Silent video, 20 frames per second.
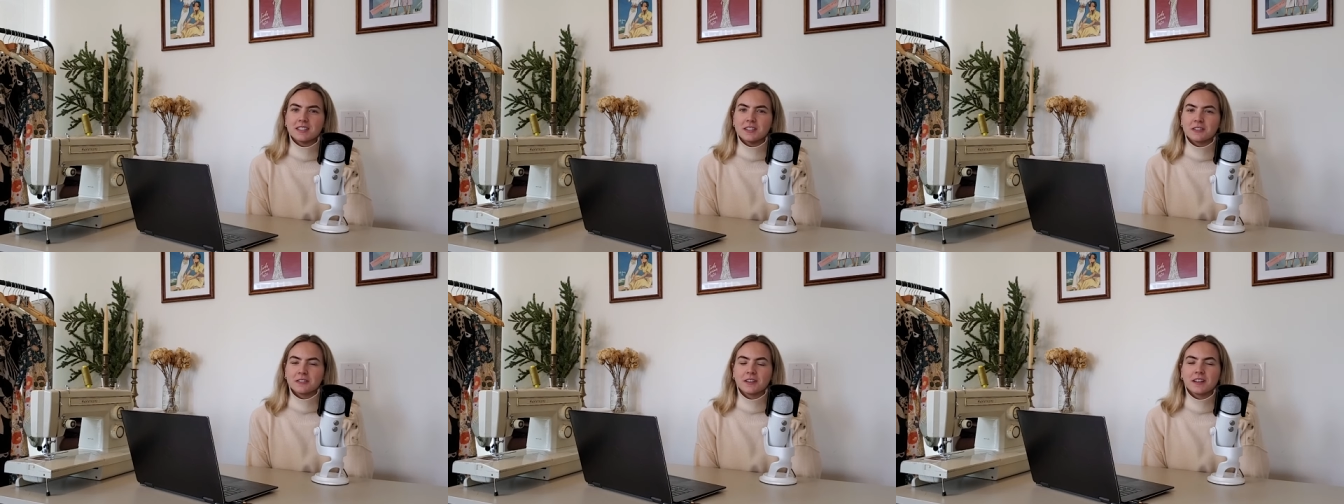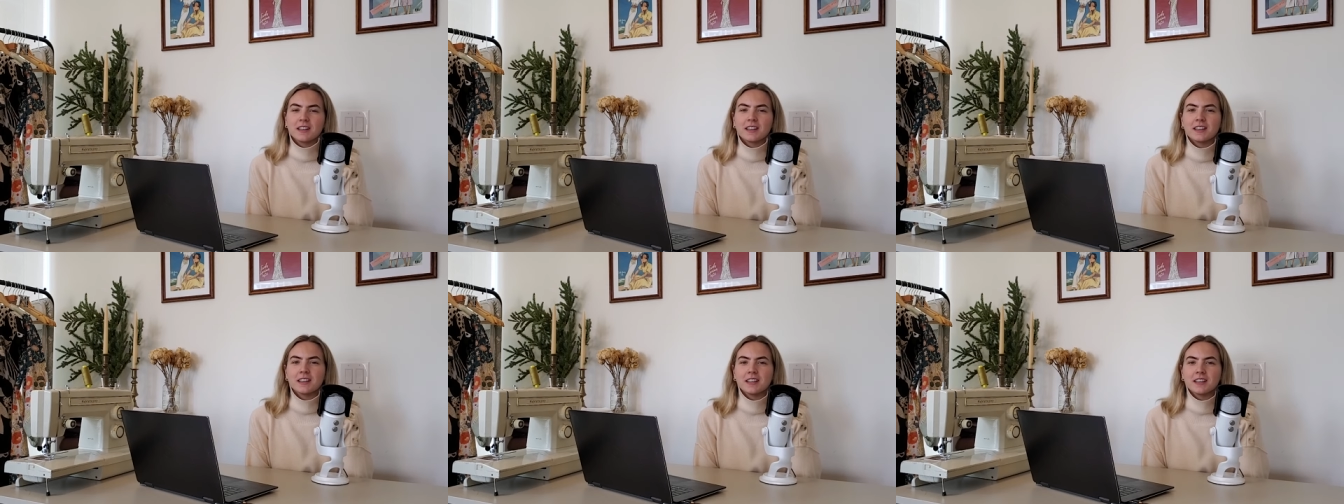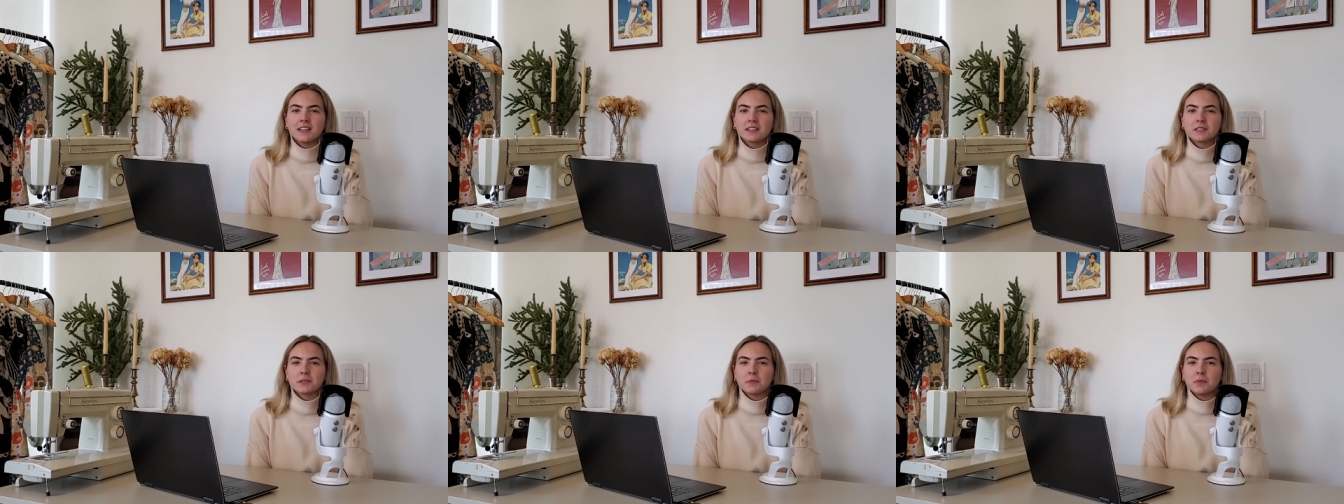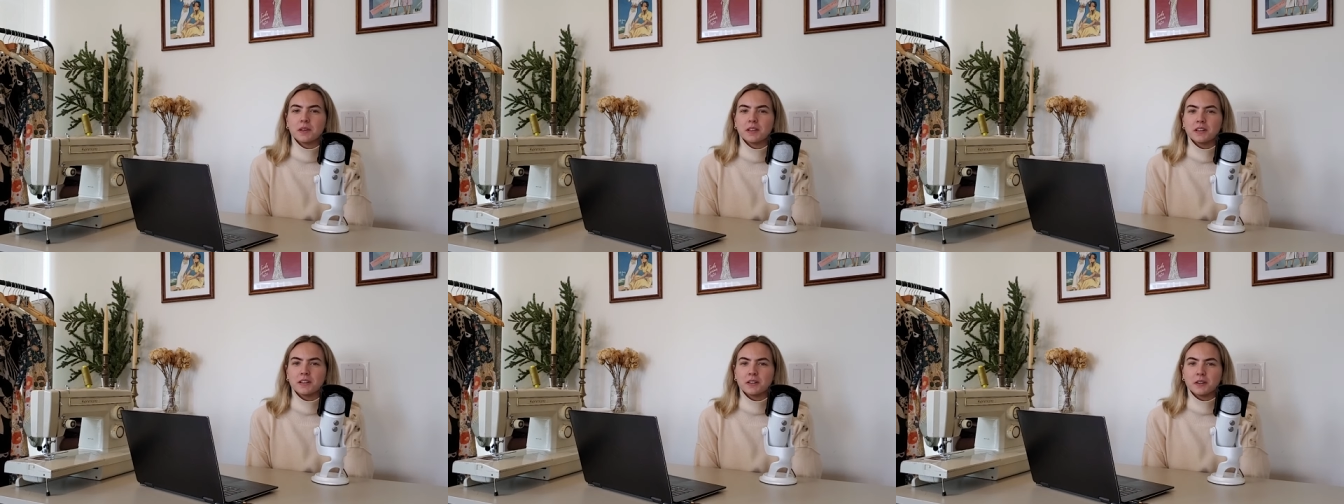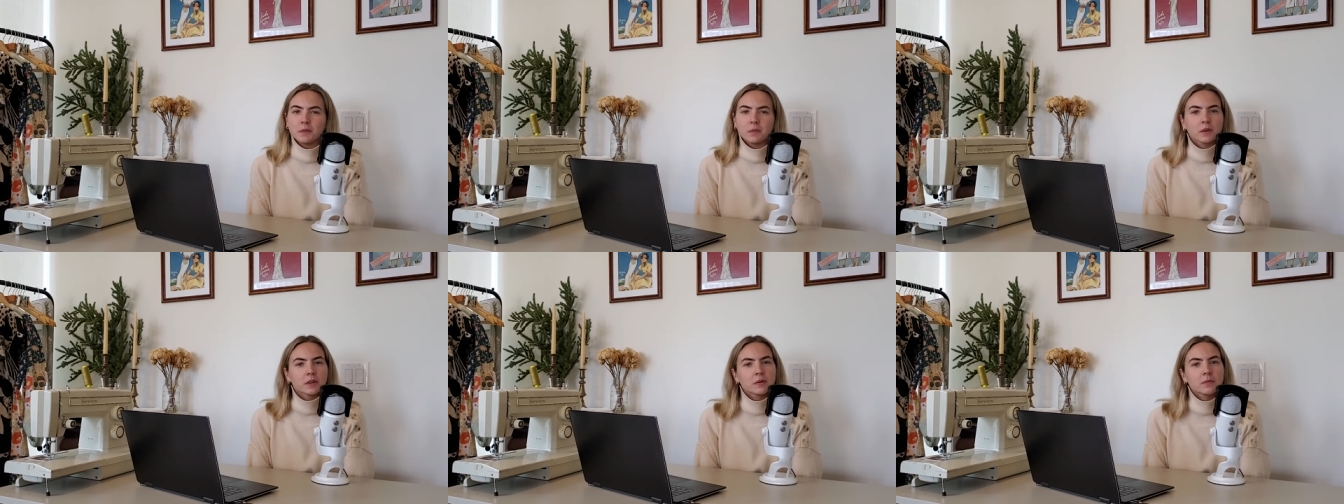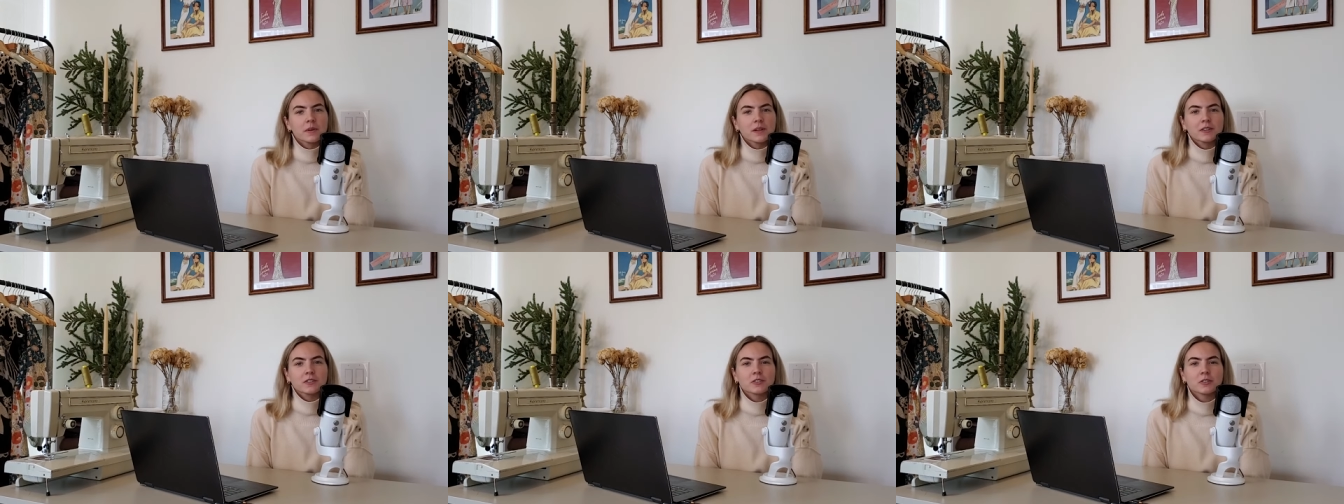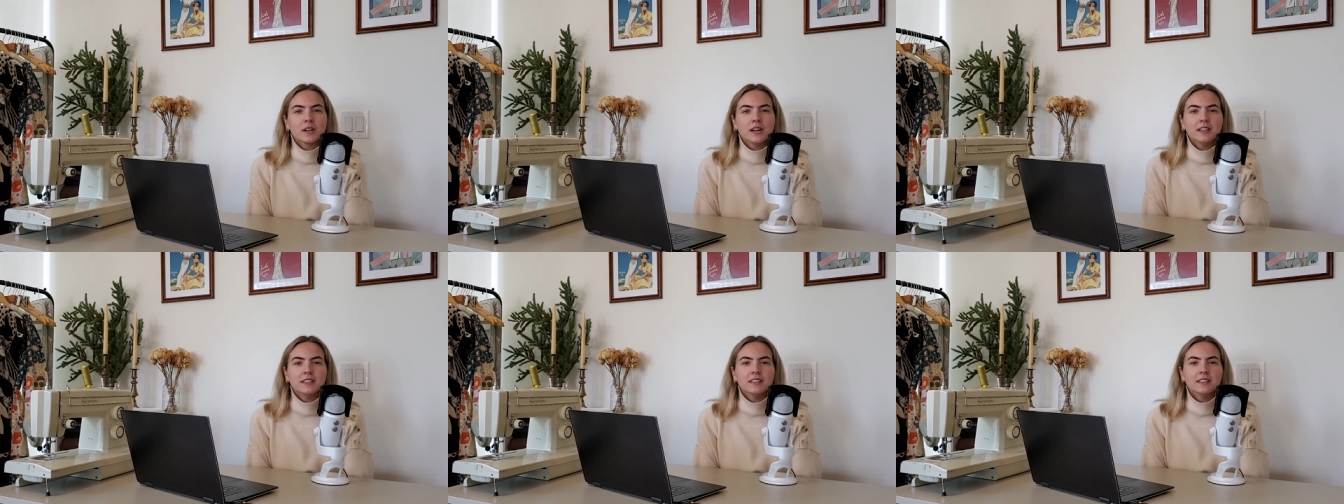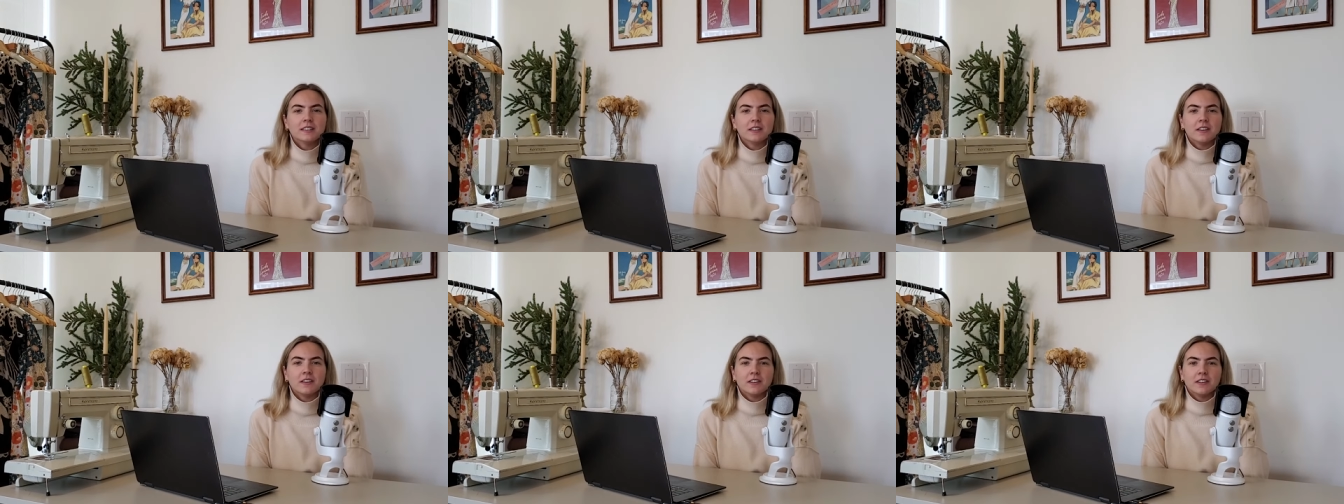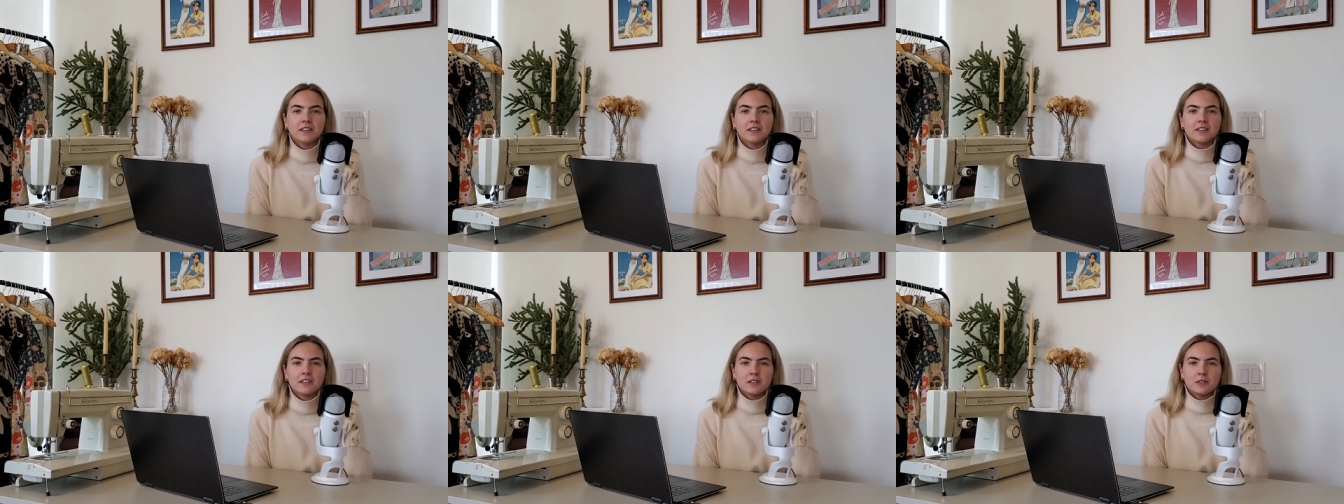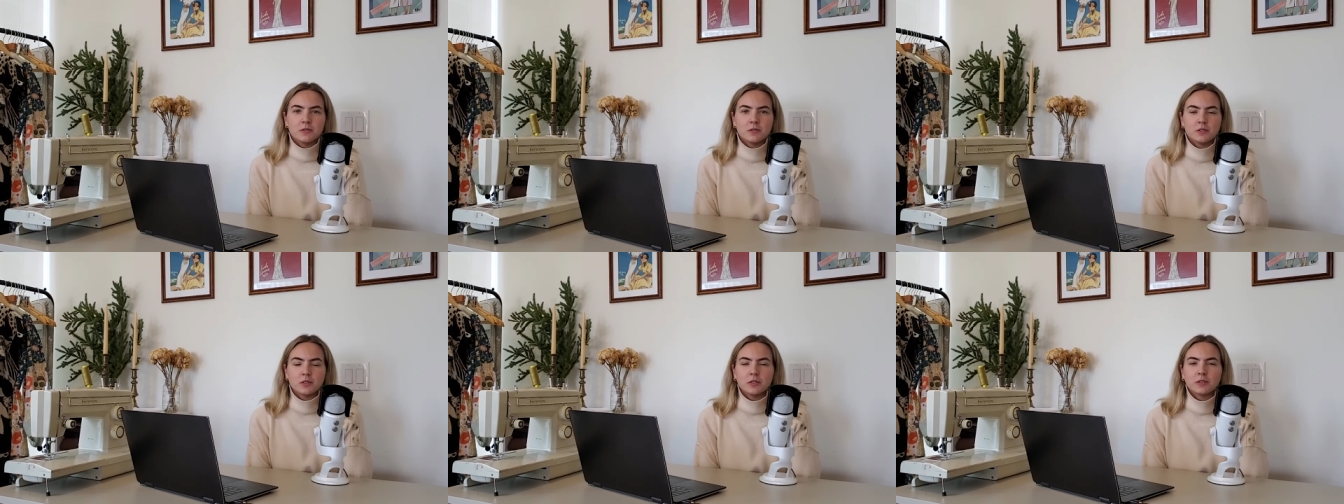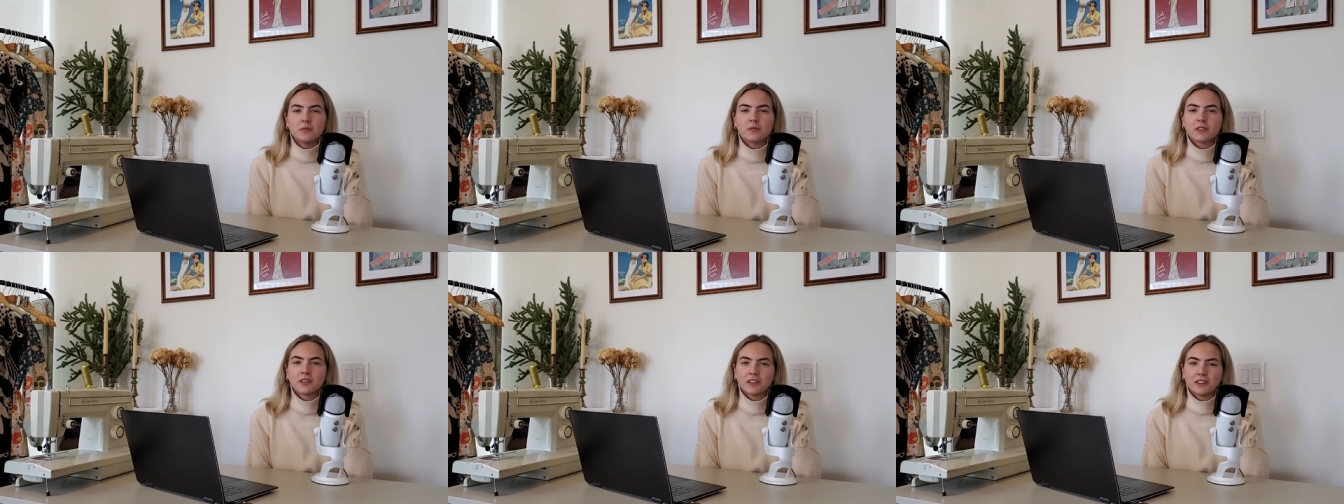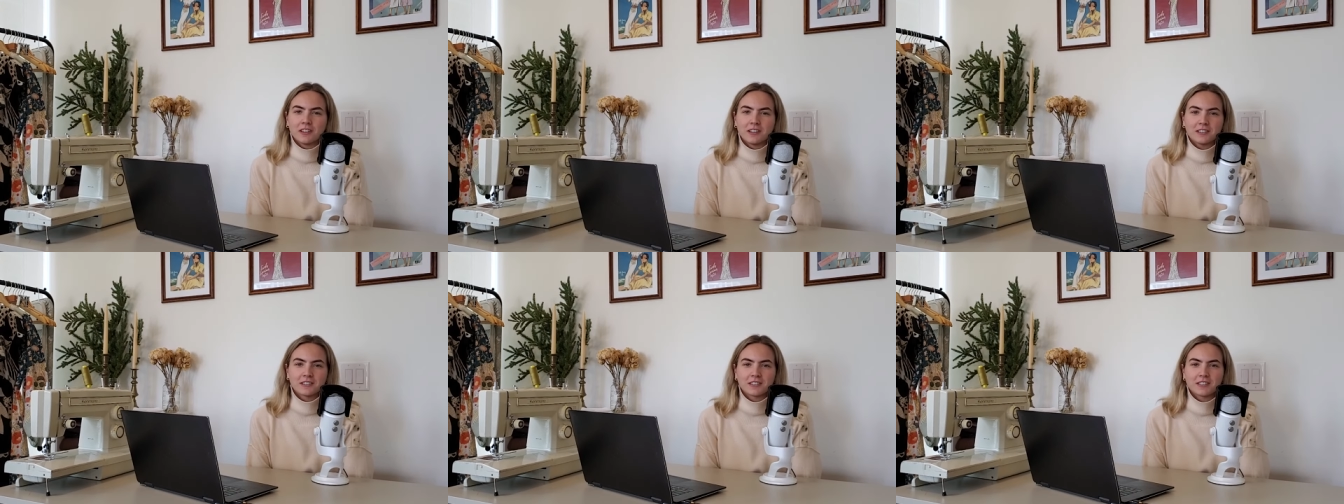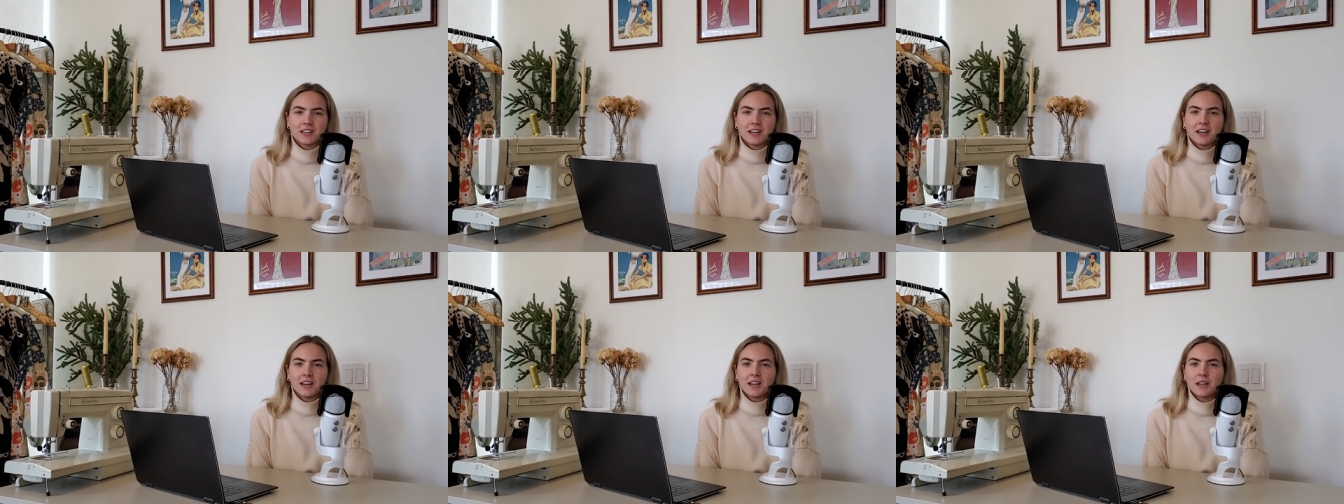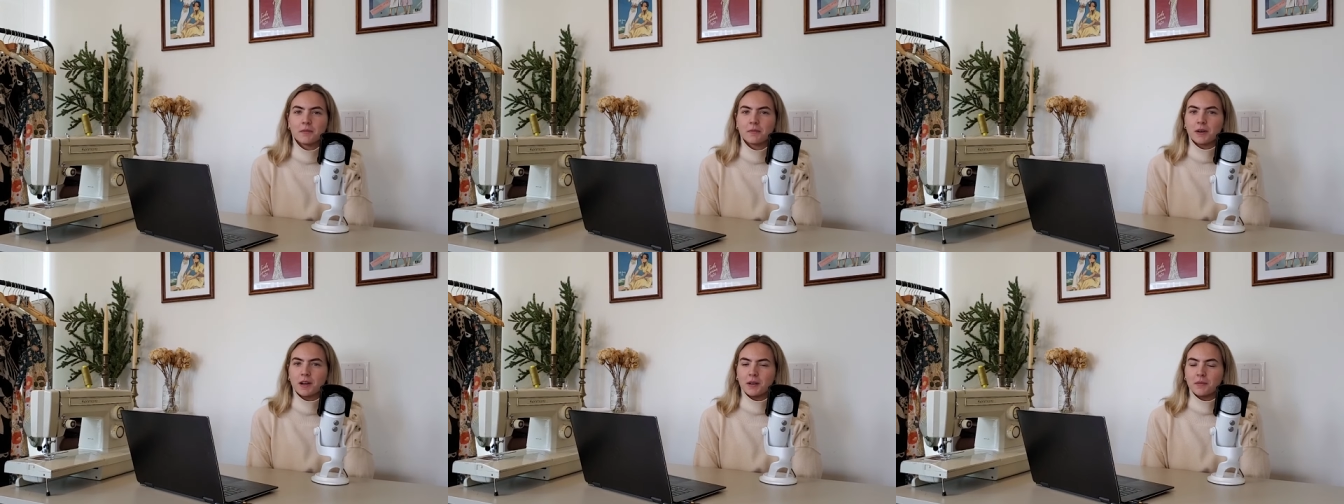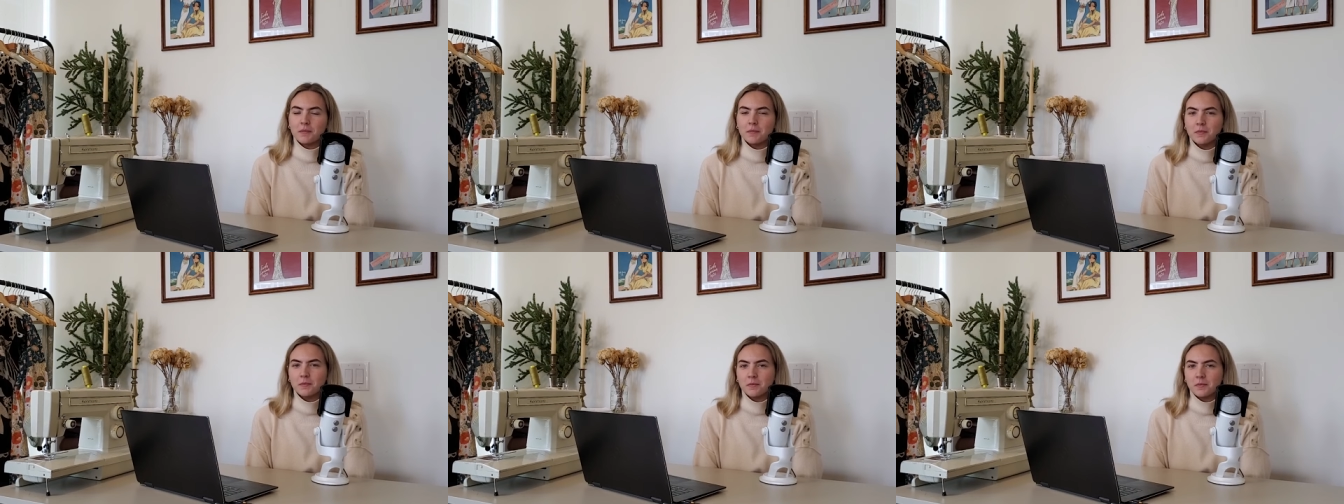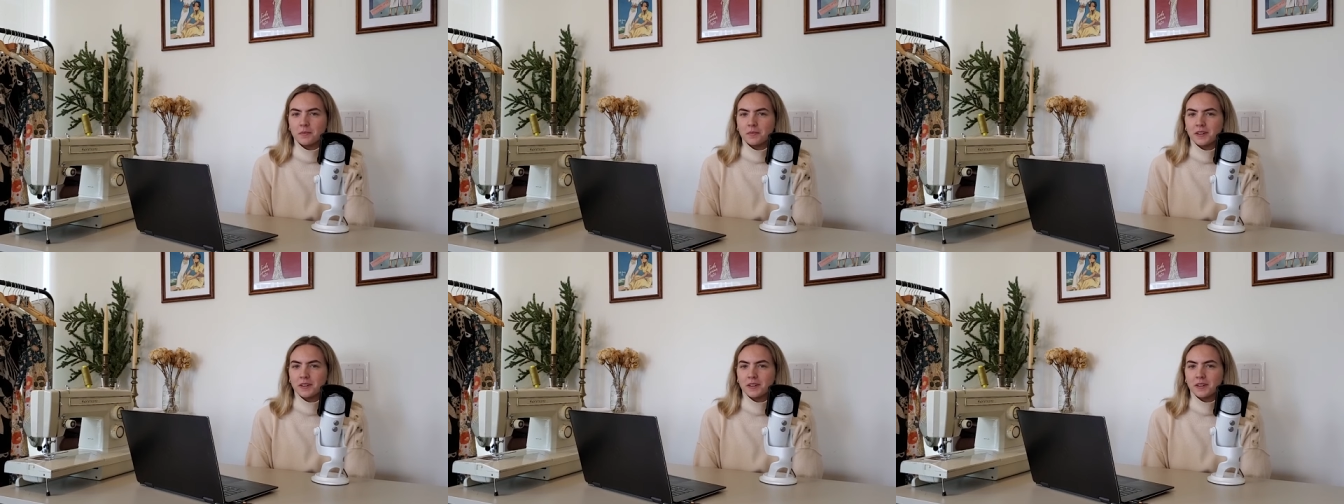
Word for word: tier ranking has been a really big trend on YouTube for a long time. I'm